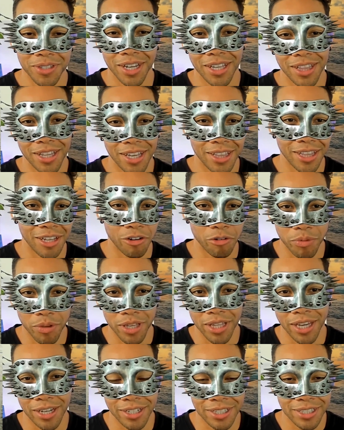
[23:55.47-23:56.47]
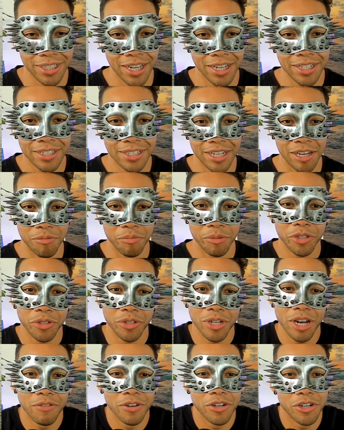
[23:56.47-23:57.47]
and then there would be like a sex scene, but you
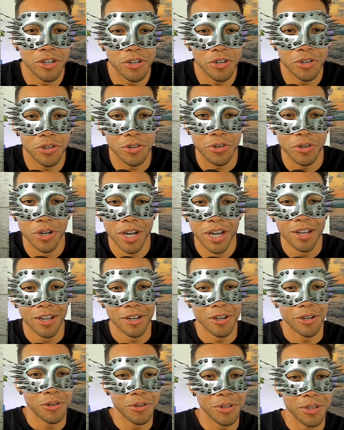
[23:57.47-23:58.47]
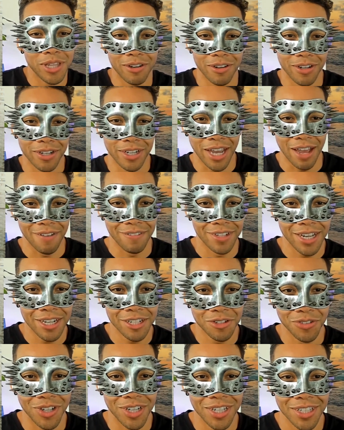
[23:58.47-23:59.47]
never knew who they were going to have
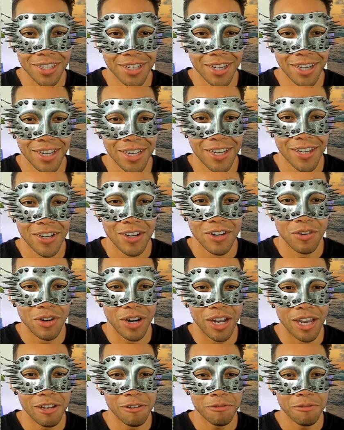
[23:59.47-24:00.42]
sex with, right?